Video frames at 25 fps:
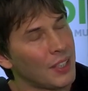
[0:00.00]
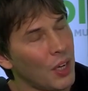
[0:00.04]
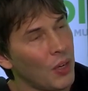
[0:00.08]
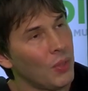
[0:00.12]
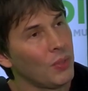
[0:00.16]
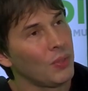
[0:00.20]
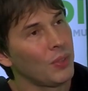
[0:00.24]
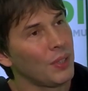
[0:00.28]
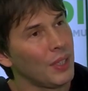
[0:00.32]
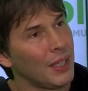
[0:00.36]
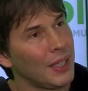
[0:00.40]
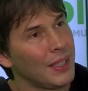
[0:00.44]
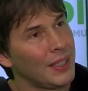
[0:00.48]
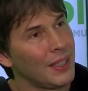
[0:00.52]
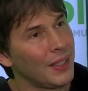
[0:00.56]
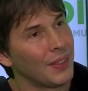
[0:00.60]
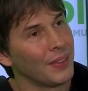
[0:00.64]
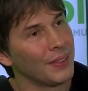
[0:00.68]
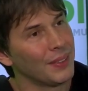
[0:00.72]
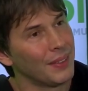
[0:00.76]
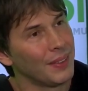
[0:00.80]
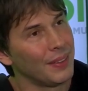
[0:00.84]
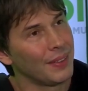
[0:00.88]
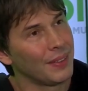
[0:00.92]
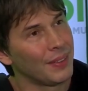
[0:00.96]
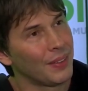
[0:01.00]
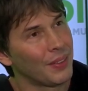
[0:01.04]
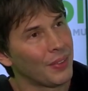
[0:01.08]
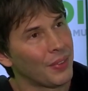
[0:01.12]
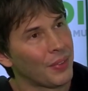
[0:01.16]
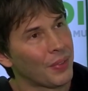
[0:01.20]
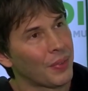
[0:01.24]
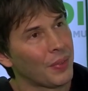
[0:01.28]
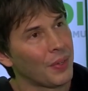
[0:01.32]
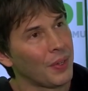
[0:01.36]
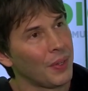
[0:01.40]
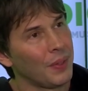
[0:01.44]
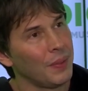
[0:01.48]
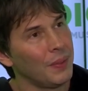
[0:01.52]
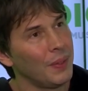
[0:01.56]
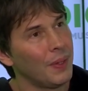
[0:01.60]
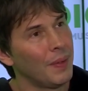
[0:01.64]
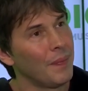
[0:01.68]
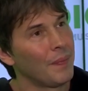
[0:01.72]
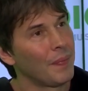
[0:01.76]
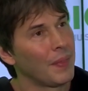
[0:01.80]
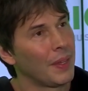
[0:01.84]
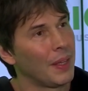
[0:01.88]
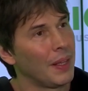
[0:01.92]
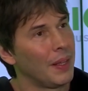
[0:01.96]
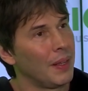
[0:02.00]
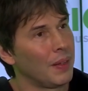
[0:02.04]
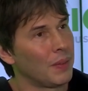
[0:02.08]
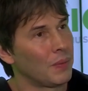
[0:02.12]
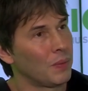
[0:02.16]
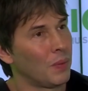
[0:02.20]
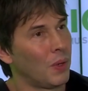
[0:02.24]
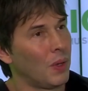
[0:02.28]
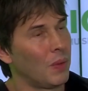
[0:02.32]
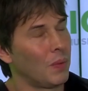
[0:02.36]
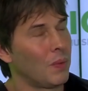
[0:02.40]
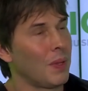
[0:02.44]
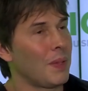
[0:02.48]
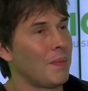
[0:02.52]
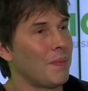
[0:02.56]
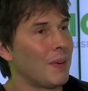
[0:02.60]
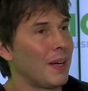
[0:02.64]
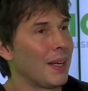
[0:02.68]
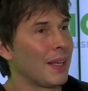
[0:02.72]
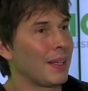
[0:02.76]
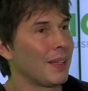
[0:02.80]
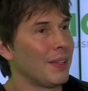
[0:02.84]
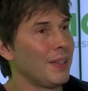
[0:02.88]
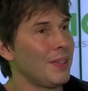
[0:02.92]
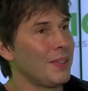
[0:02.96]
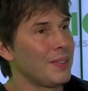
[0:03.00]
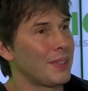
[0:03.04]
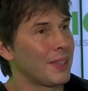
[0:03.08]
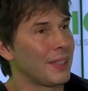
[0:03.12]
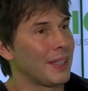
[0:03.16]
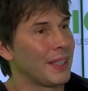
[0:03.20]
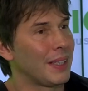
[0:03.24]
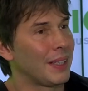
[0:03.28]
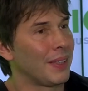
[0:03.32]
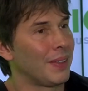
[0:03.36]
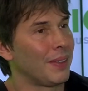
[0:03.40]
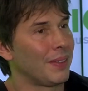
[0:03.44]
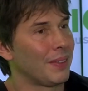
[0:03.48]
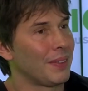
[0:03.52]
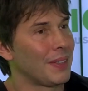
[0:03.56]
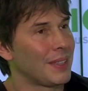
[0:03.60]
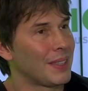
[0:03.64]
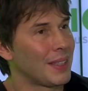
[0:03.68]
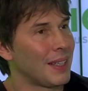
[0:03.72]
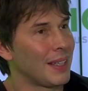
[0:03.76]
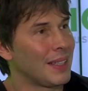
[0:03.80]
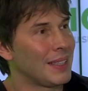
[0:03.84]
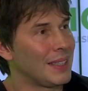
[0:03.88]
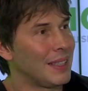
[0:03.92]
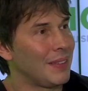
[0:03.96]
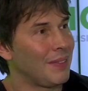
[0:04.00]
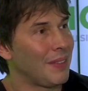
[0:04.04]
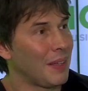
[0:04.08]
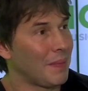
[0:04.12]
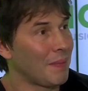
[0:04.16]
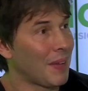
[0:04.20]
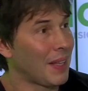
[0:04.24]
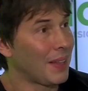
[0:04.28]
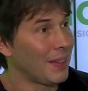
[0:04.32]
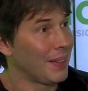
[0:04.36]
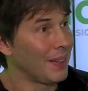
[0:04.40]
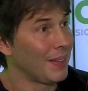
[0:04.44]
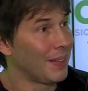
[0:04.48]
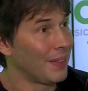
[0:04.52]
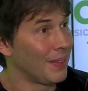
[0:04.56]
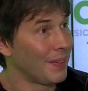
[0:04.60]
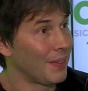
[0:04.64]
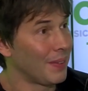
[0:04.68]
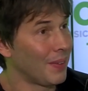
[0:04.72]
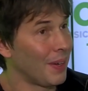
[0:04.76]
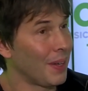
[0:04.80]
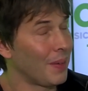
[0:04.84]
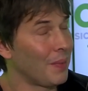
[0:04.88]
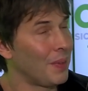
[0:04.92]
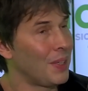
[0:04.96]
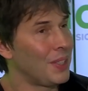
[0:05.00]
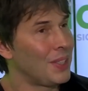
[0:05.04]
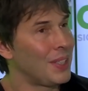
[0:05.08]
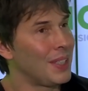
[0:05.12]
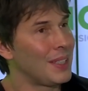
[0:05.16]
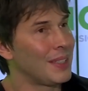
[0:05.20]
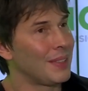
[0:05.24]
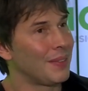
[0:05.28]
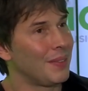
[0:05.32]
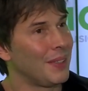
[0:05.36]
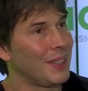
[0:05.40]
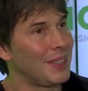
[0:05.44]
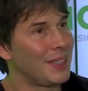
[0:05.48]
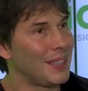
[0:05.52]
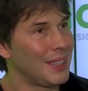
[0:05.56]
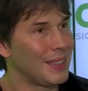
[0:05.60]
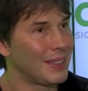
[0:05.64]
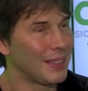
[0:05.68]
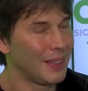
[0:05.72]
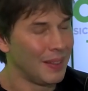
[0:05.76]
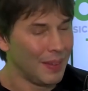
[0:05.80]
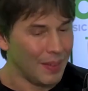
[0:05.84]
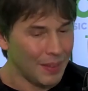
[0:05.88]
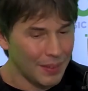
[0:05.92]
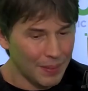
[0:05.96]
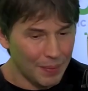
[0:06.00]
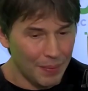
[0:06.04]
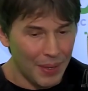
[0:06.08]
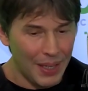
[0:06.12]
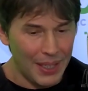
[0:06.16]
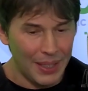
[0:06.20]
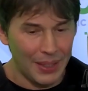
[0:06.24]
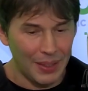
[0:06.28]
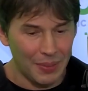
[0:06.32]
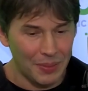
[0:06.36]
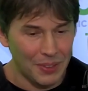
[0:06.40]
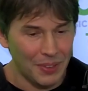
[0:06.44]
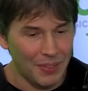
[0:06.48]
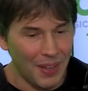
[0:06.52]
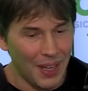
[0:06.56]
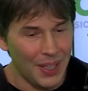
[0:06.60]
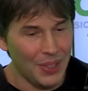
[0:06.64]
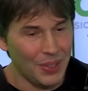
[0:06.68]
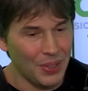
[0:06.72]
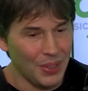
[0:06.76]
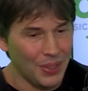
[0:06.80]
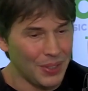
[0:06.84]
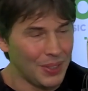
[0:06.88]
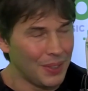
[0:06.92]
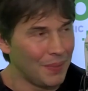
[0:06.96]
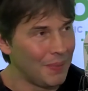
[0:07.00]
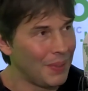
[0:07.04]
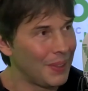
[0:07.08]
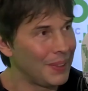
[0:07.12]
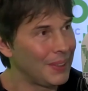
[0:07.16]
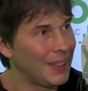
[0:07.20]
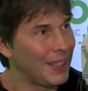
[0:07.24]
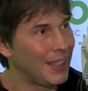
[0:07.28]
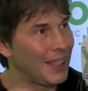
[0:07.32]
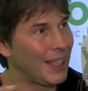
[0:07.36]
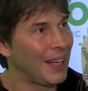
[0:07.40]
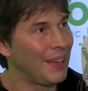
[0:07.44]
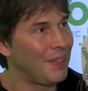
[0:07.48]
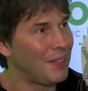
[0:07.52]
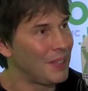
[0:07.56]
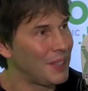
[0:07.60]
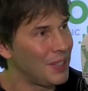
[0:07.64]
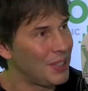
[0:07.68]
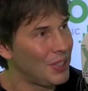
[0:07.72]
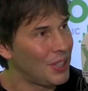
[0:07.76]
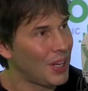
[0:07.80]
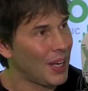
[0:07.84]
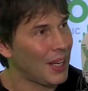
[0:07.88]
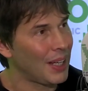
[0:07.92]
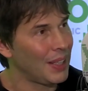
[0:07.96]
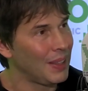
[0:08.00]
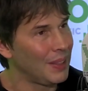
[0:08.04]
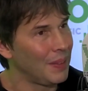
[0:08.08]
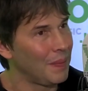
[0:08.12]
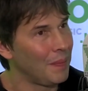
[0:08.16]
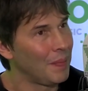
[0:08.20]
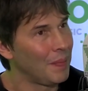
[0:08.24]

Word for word: only done through what we might loosely call the scientific method, right? Which is making observations and building theories and checking